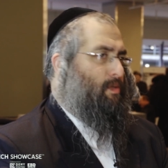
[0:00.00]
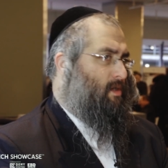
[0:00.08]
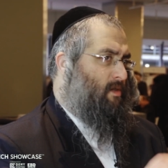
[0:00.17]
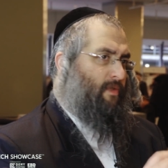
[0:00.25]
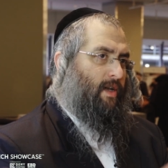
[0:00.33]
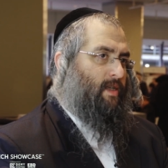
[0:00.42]
which
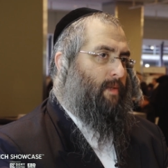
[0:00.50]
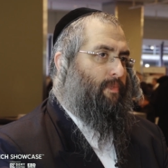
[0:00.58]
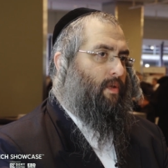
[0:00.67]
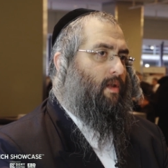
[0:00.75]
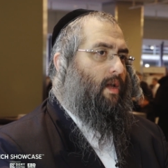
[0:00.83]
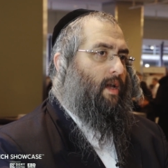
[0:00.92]
is a very
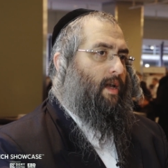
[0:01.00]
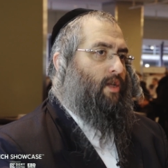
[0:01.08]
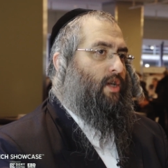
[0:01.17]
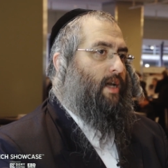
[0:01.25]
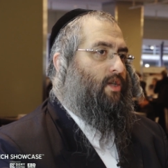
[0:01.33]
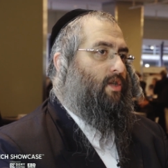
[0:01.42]
simple
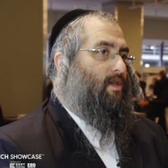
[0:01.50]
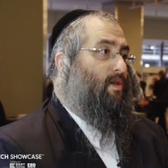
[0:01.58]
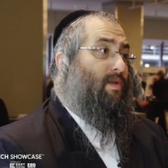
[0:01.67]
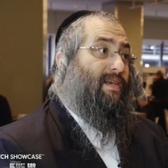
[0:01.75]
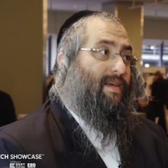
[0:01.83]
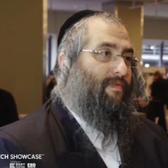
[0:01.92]
injection, is
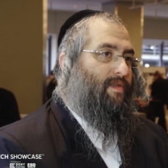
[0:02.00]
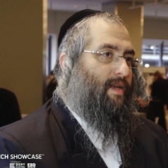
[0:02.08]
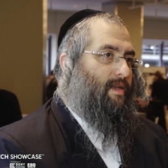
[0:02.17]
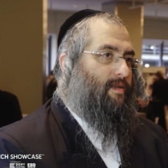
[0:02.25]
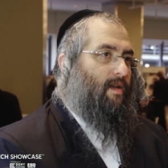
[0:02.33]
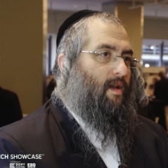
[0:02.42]
only 7
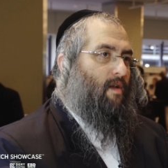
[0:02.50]
days.